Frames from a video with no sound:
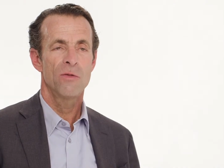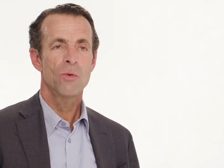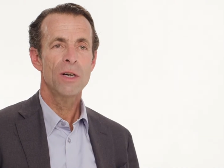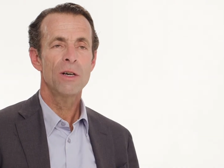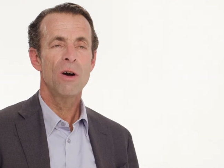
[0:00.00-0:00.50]
If you
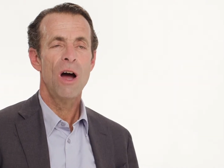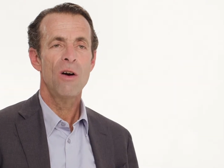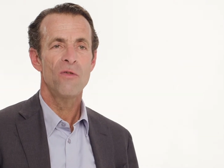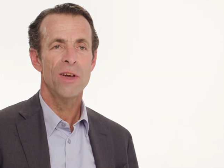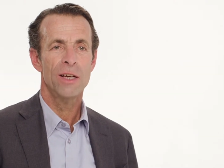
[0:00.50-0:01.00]
want to know how
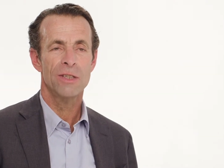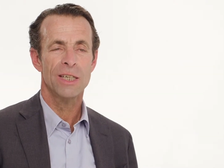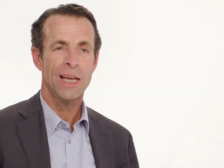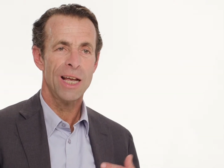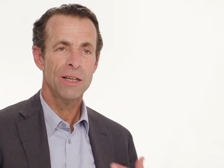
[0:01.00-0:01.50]
fast a
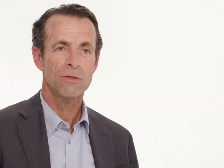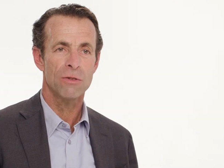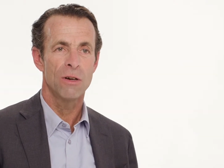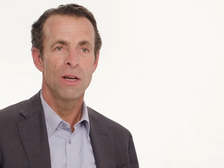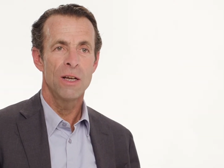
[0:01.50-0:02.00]

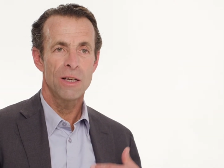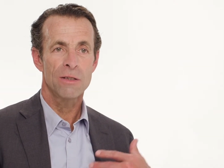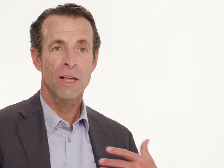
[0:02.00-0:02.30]
cancer is